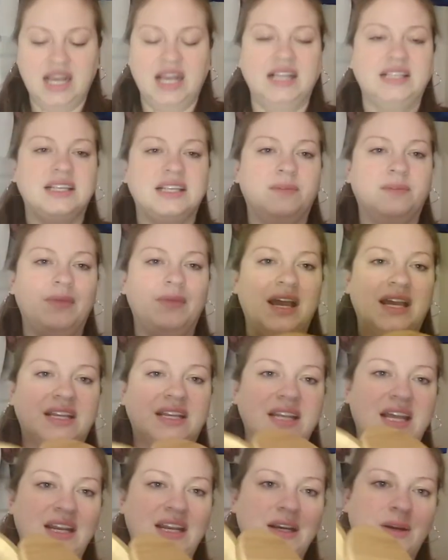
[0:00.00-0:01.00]
It's a
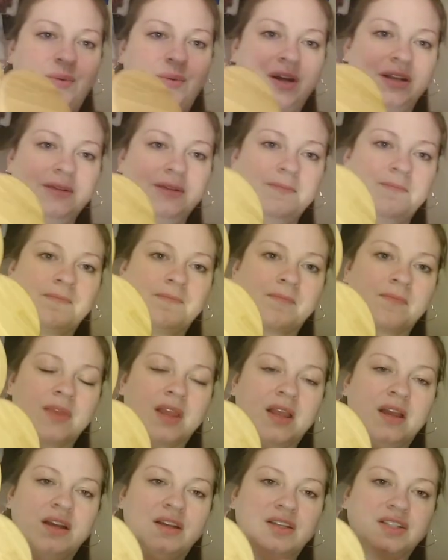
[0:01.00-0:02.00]
magnetic one,
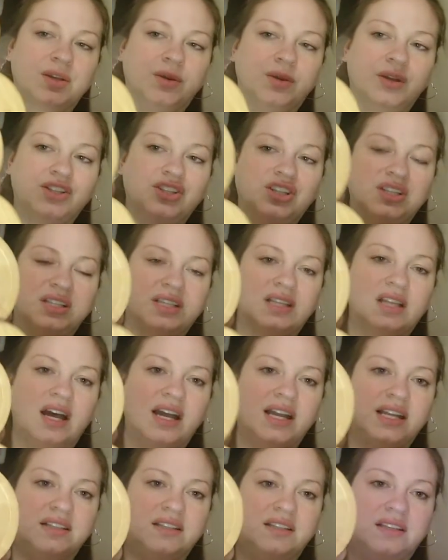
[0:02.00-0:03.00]
so it just
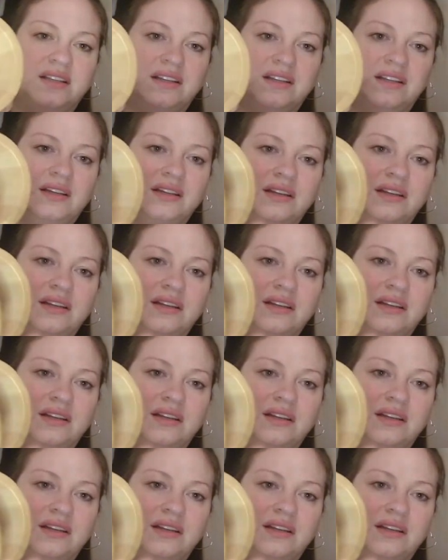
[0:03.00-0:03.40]
slides.